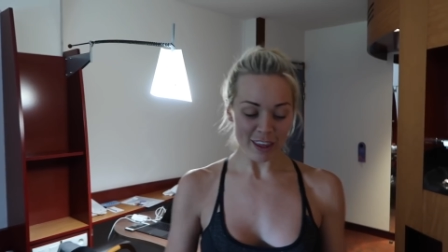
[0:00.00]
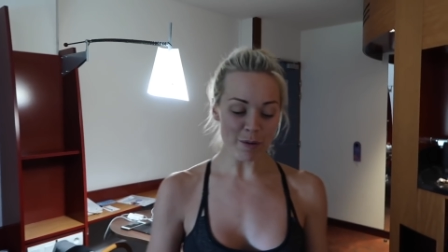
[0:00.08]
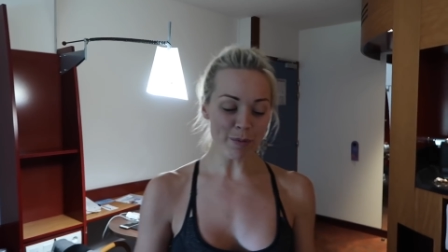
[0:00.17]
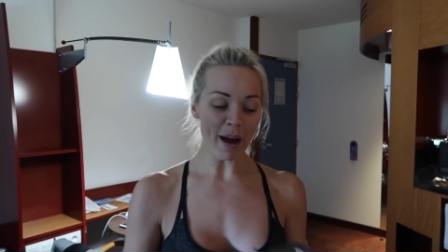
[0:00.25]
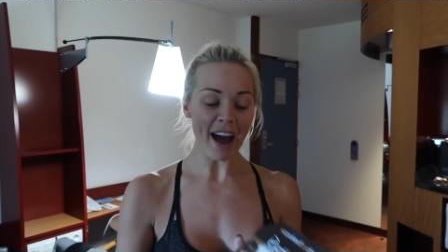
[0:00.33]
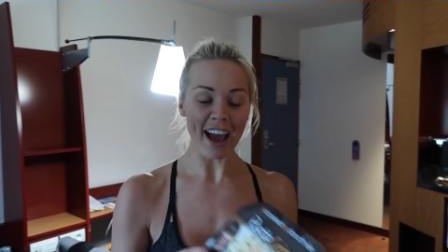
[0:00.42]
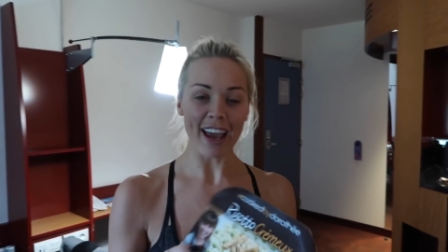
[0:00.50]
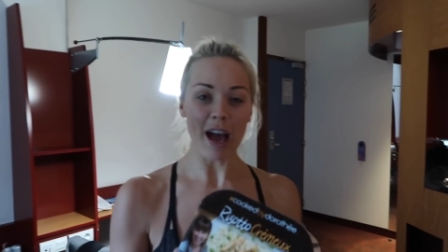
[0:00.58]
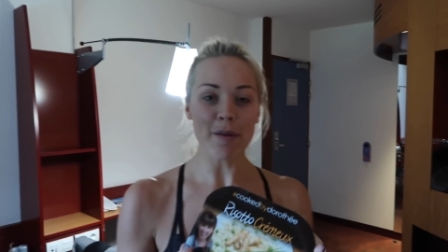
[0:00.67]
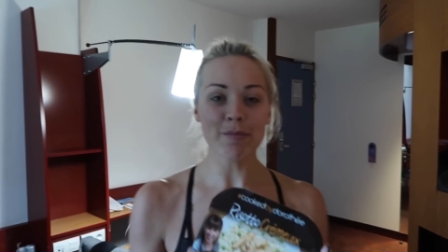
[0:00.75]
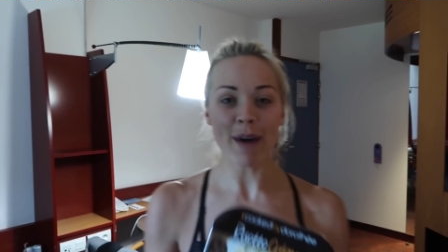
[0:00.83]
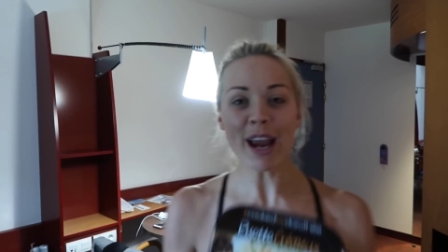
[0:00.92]
You buy
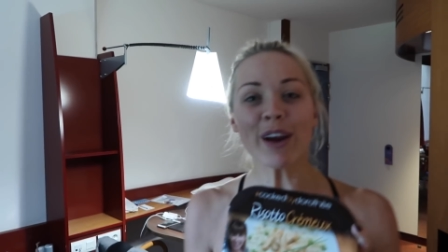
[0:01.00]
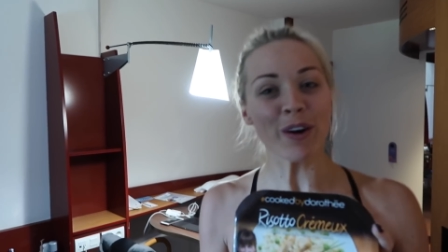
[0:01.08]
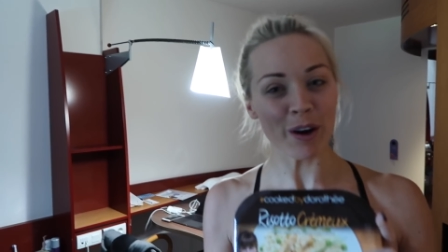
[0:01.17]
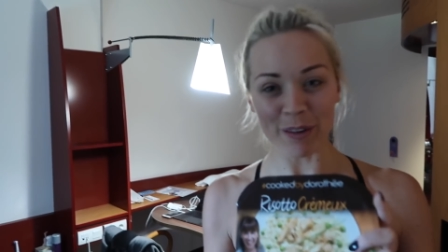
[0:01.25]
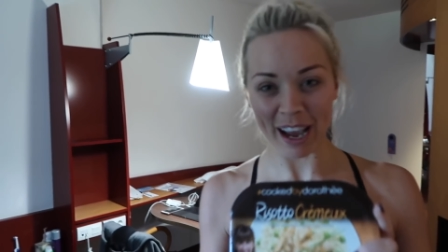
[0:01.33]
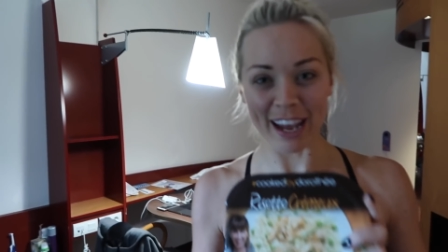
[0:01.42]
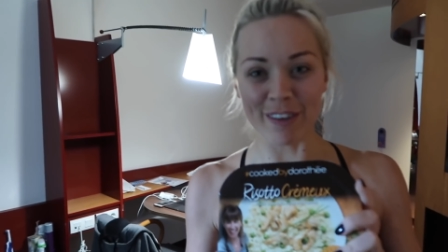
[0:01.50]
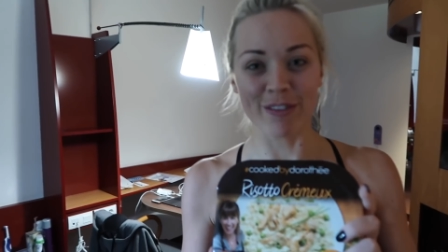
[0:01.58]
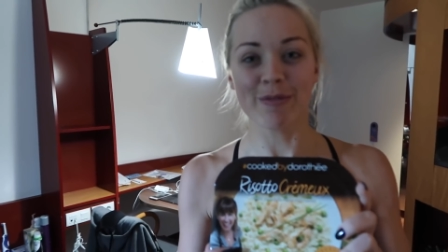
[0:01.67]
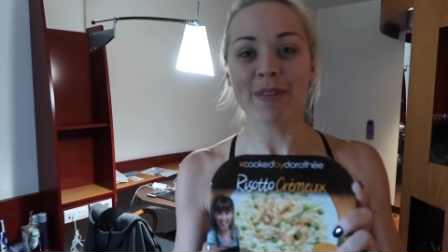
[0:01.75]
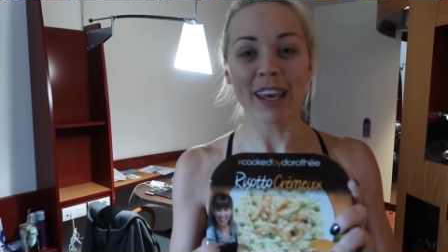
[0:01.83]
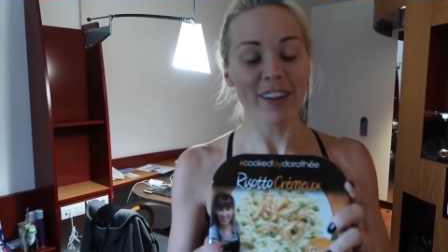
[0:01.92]
a microwave
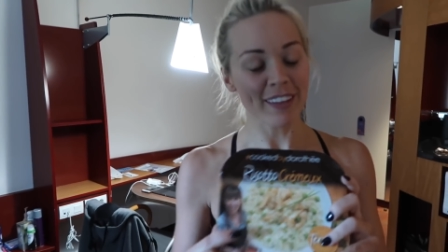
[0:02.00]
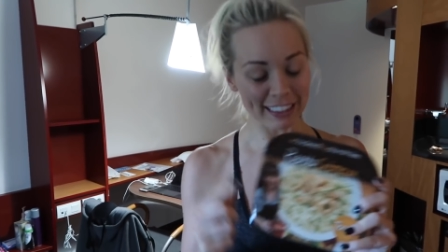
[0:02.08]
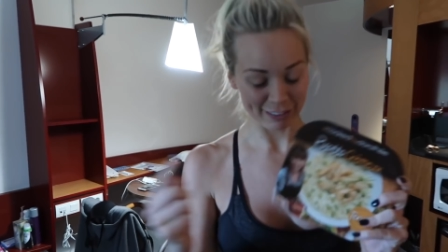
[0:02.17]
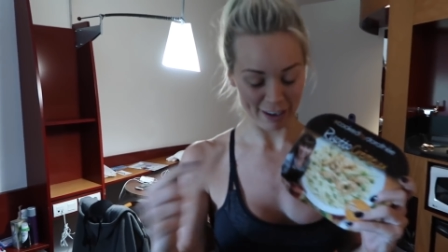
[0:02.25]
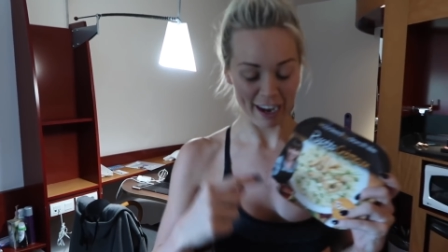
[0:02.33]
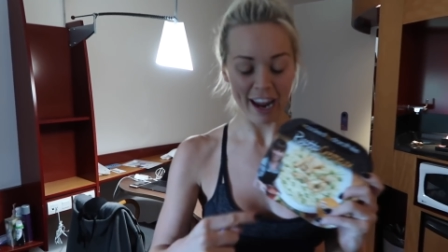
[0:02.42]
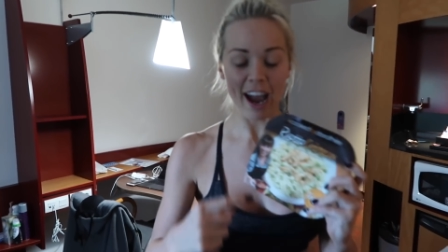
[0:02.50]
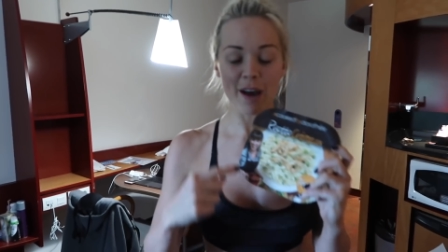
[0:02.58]
meal, that's right,